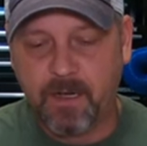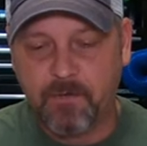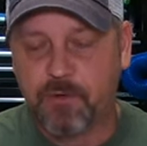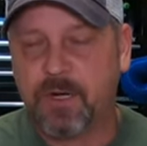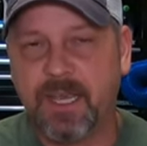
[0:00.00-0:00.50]

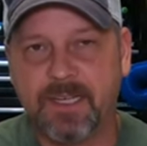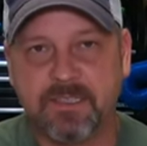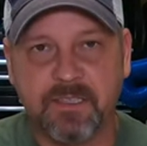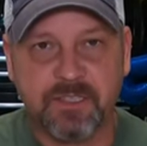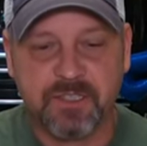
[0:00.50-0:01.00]
of 3
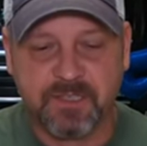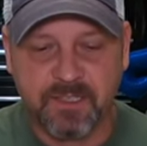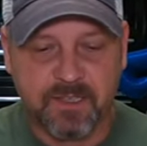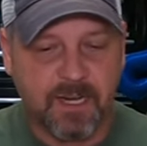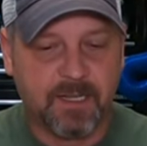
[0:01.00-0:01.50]
8 inch
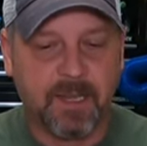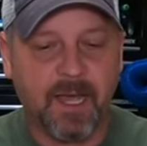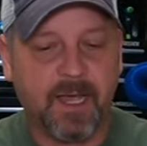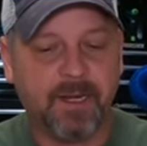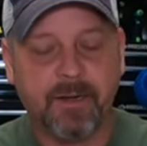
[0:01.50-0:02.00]
synthetic
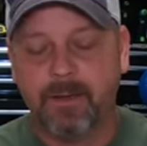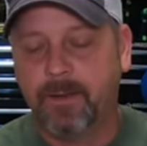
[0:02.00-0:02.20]
line